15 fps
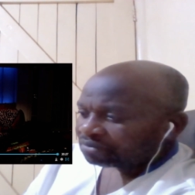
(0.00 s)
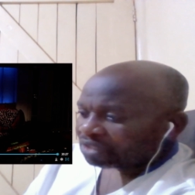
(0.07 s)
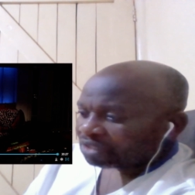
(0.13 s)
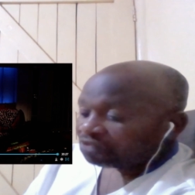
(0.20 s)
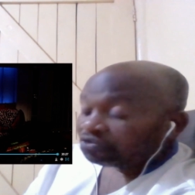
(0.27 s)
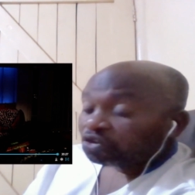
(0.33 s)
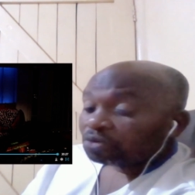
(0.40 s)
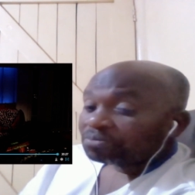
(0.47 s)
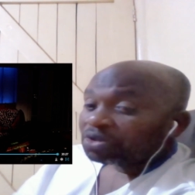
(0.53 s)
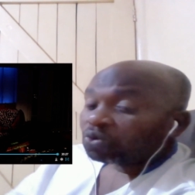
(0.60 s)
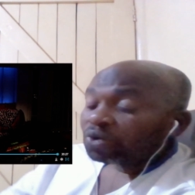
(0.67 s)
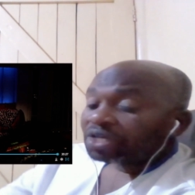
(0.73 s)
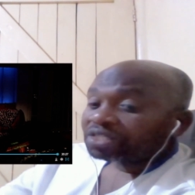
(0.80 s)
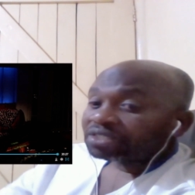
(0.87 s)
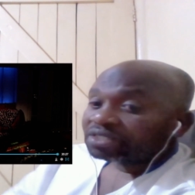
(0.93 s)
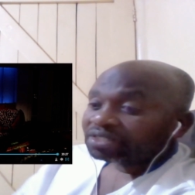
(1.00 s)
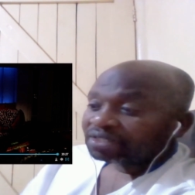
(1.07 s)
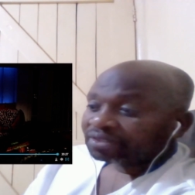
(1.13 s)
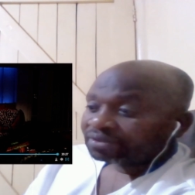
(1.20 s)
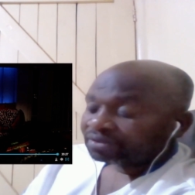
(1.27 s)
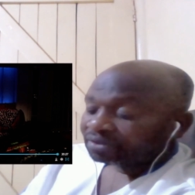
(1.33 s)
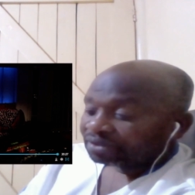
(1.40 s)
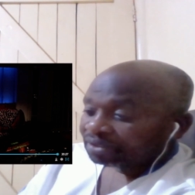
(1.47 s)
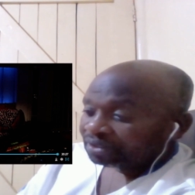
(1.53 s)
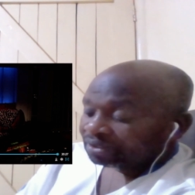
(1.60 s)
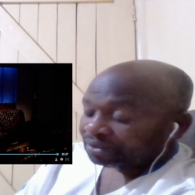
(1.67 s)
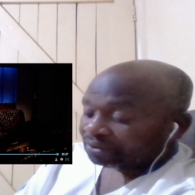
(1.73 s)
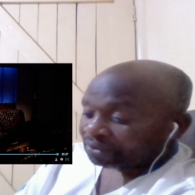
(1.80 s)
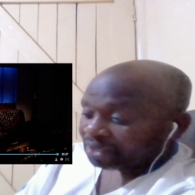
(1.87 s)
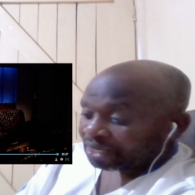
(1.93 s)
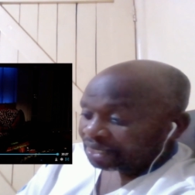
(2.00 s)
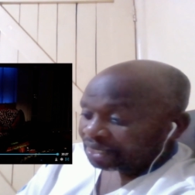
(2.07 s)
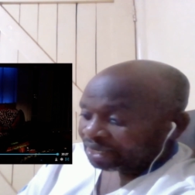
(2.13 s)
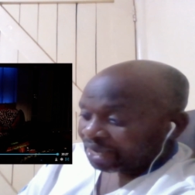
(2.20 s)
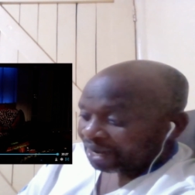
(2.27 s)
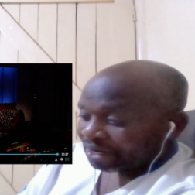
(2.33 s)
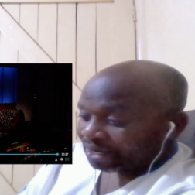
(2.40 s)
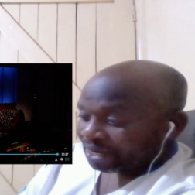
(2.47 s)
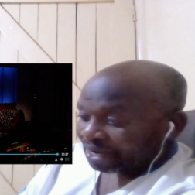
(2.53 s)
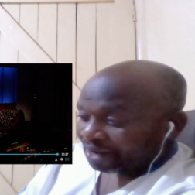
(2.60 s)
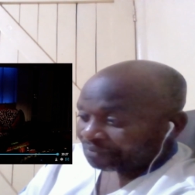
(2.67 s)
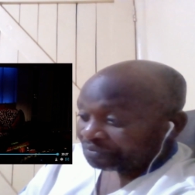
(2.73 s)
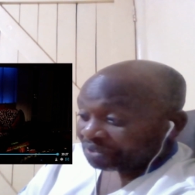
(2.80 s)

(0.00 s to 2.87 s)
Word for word: from the West. Okay, and uh,